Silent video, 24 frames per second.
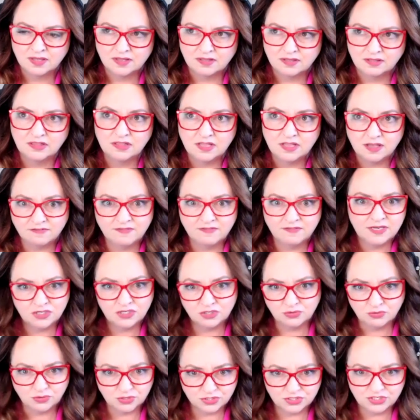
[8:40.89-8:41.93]
loving
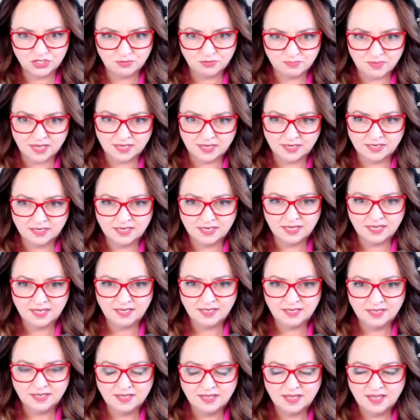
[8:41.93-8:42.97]
towards
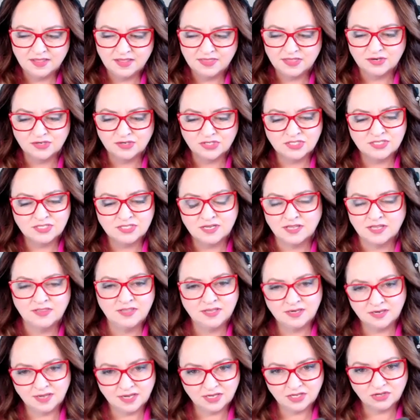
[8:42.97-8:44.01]
humanity, there's
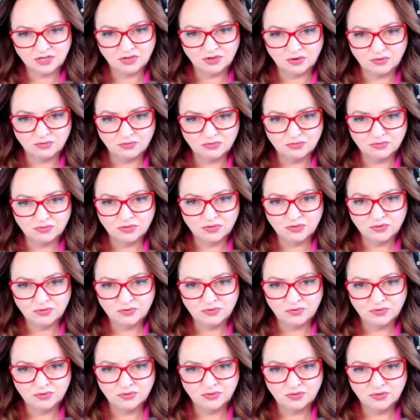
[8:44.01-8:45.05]
nothing I could go
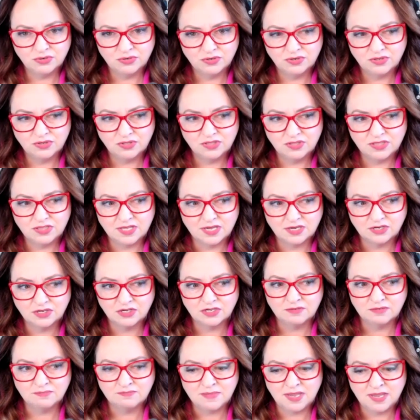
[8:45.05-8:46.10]
through that
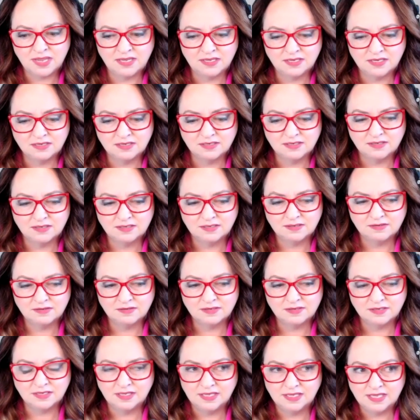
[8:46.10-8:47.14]
could make,
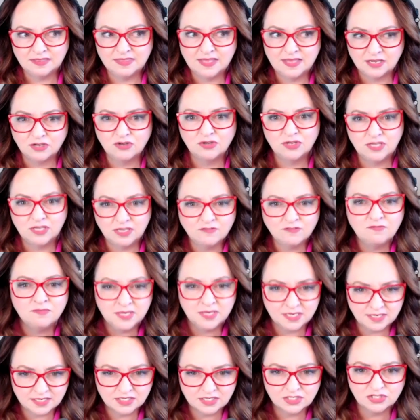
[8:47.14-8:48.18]
get, that could give me
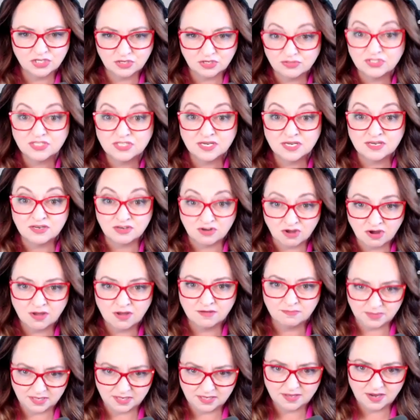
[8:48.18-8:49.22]
an excuse to
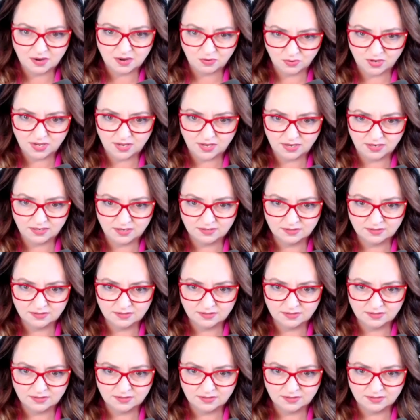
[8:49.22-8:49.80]
not be that way.